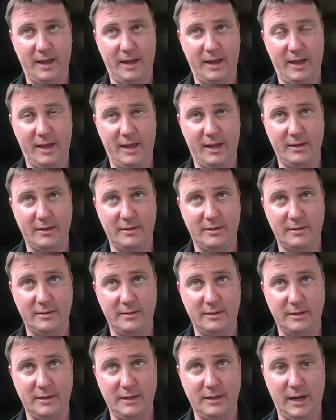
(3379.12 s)
And
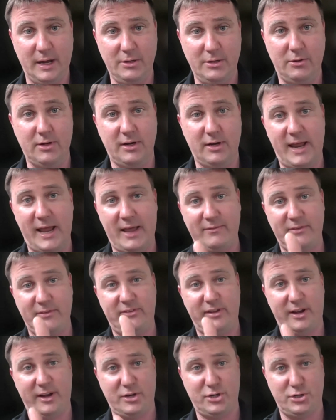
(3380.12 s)
you can have a
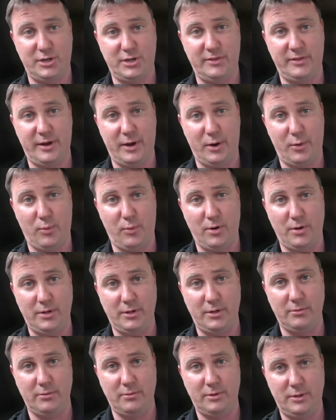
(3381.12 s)
section in there where
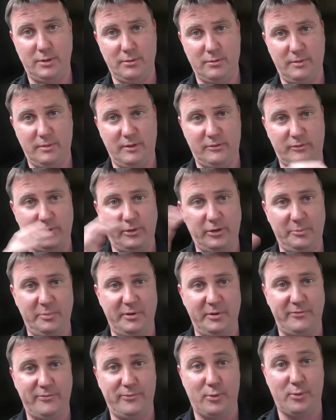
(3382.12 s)
you that's a little
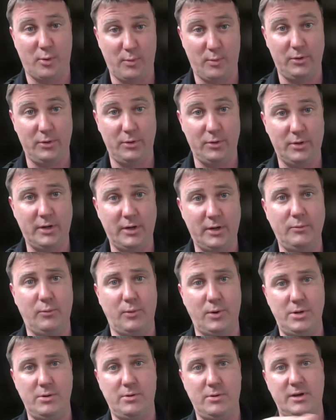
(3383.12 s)
bit forward looking,
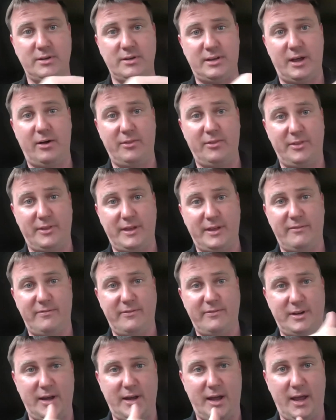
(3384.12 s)
where you can tell the
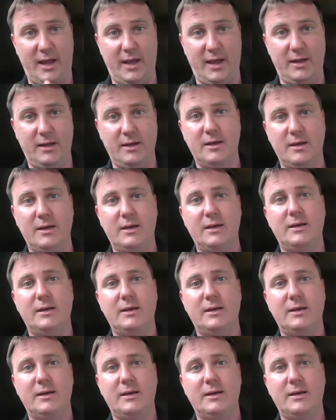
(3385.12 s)
FDA,